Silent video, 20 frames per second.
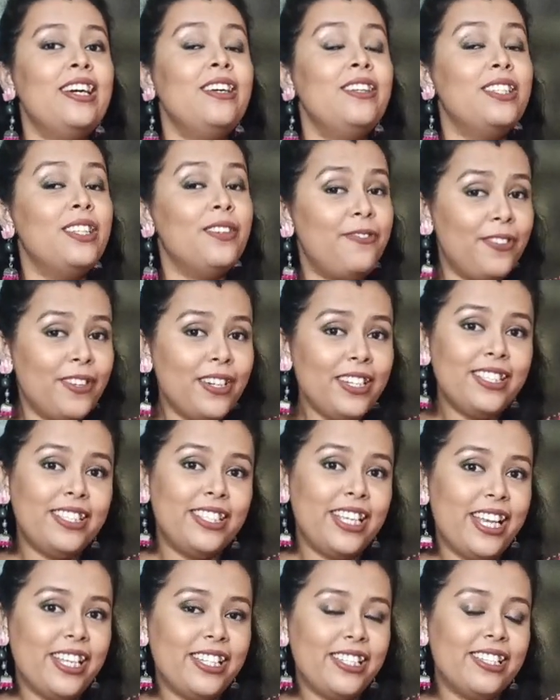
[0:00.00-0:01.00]
The first
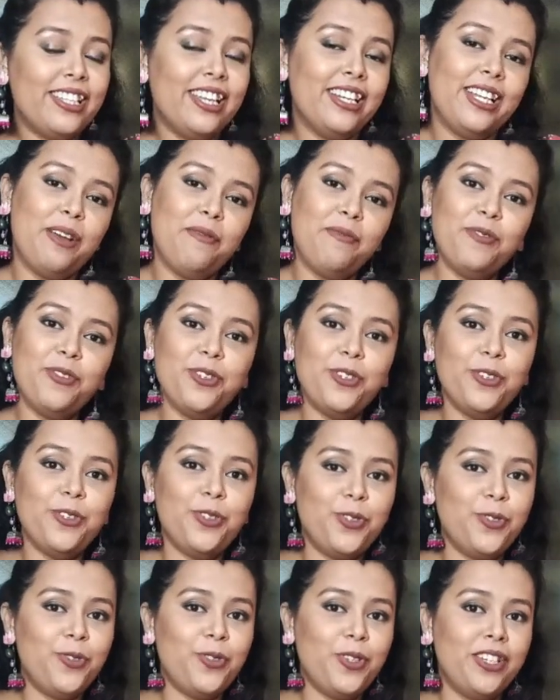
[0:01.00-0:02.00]
change that I'm going to
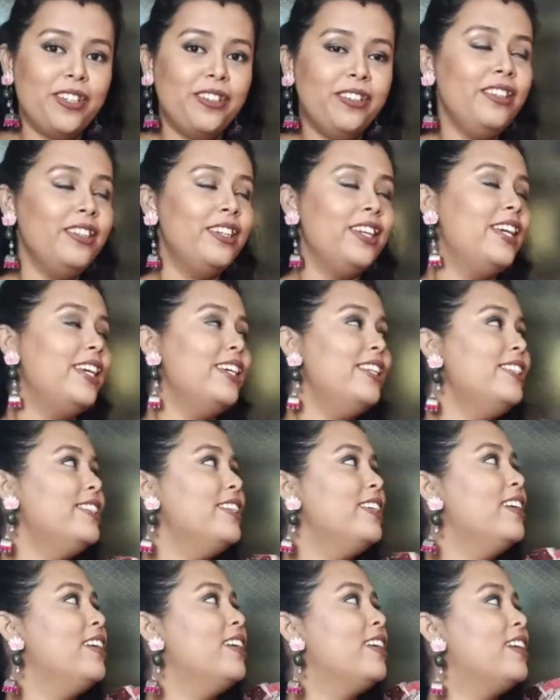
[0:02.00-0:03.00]
do here is
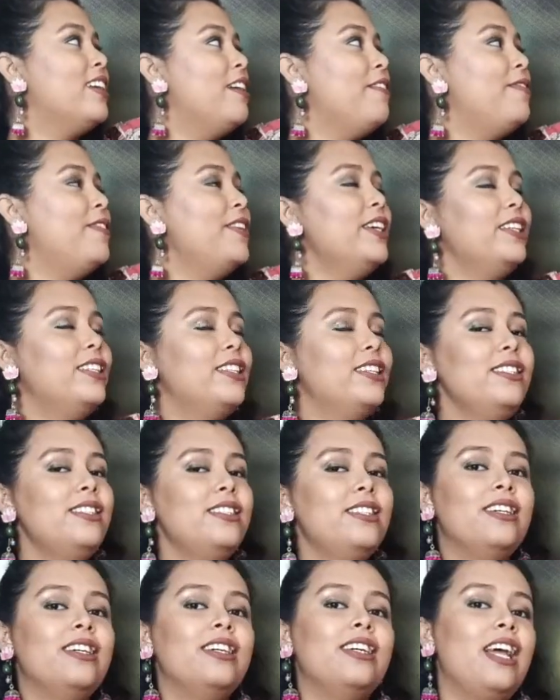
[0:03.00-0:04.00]
covering this
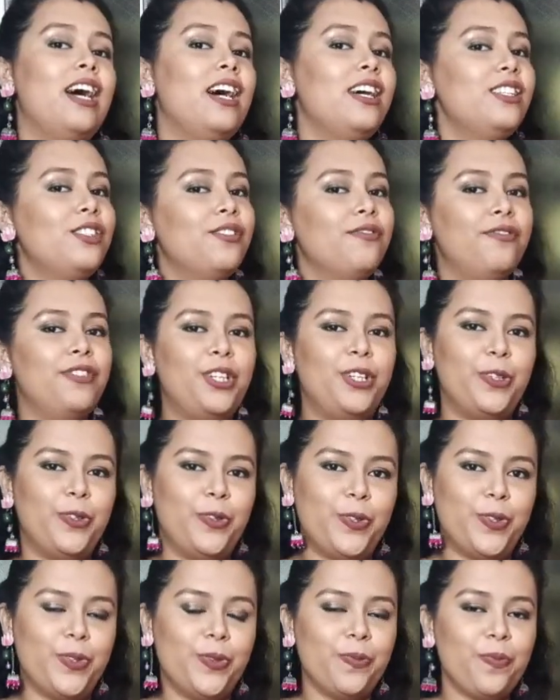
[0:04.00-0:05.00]
glass
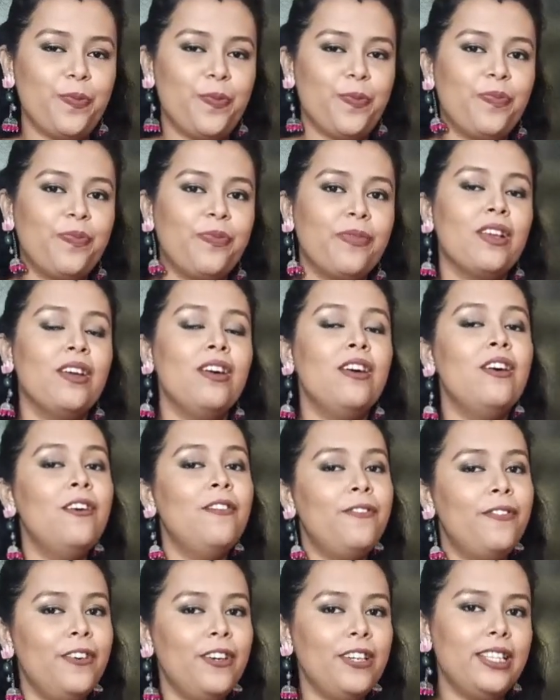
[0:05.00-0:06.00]
windows.
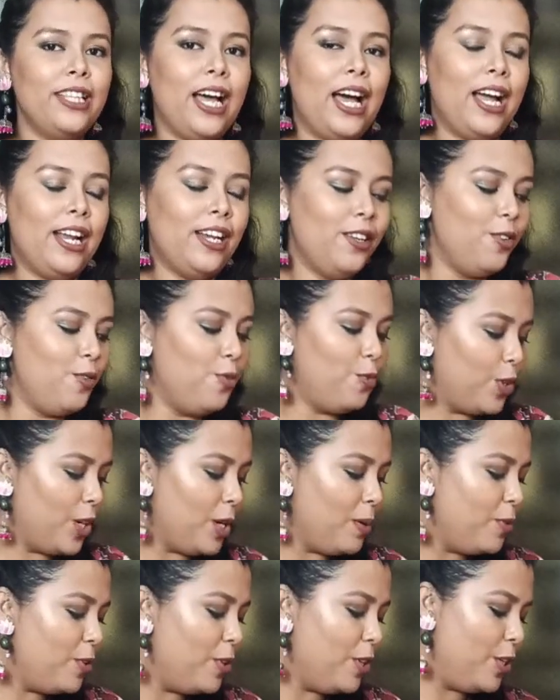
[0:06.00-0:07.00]
For that, what
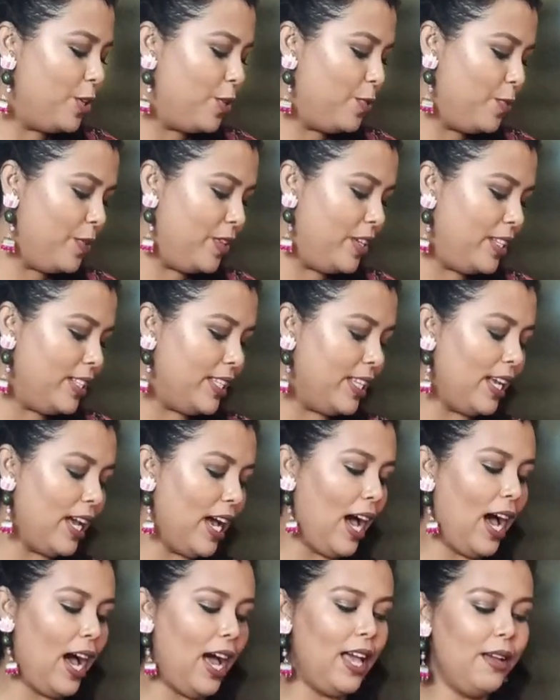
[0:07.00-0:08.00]
I'm going to do is
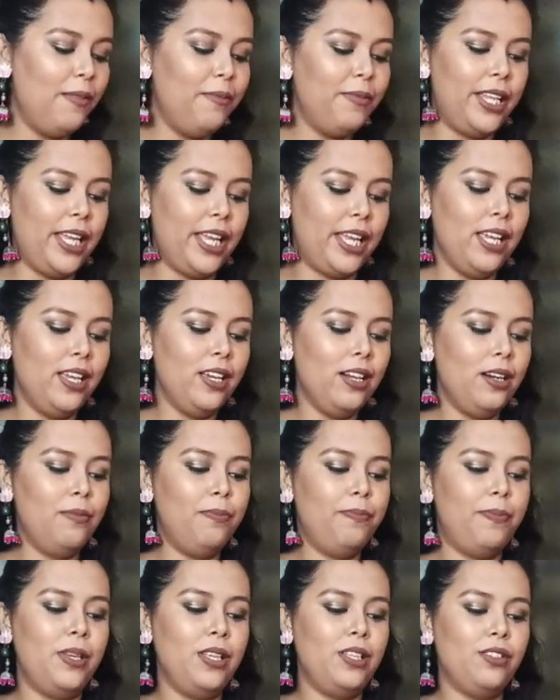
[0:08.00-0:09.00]
I am taking a
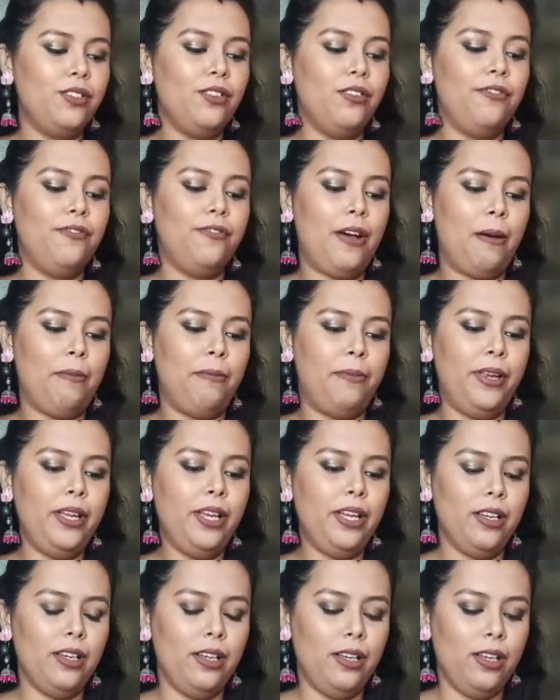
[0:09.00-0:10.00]
piece of fabric